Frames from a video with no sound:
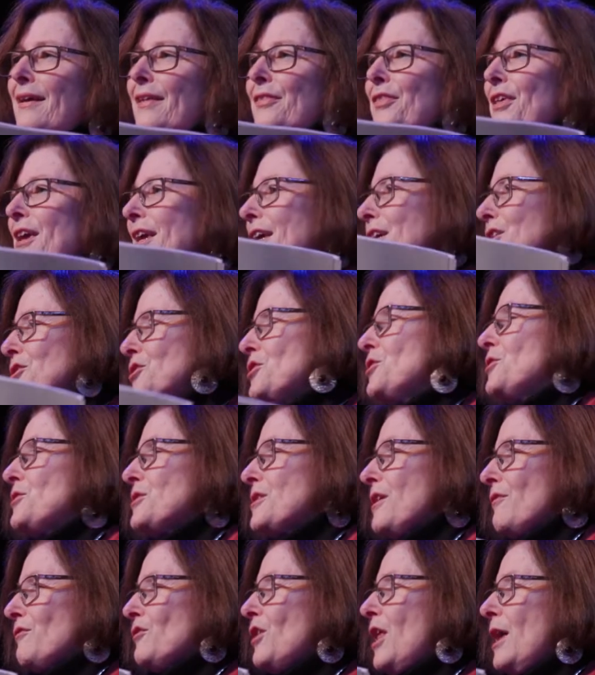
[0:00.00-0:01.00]
the issues
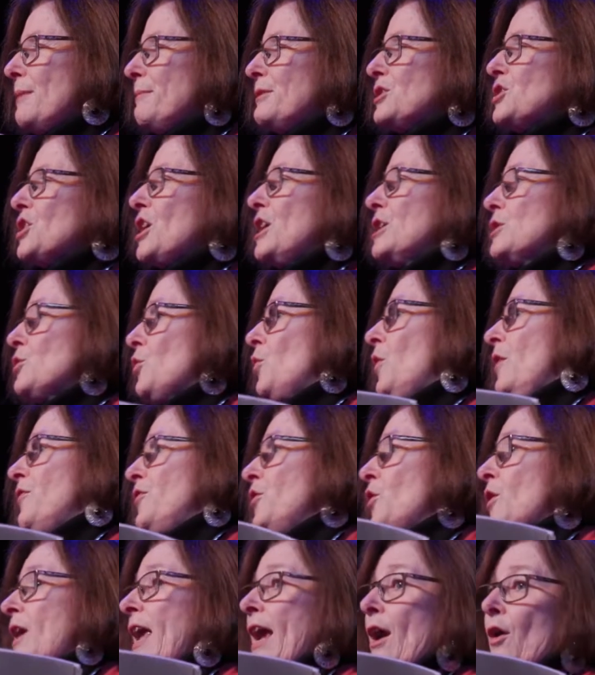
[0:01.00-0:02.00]
of climate change if
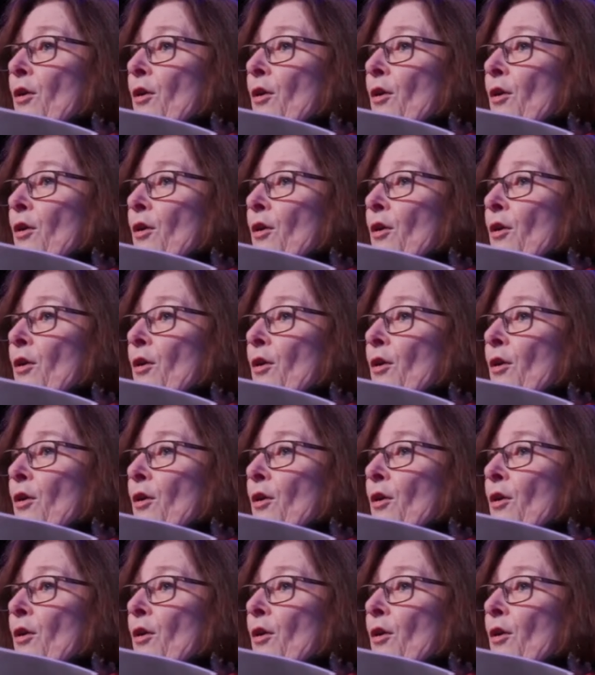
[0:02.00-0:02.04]
you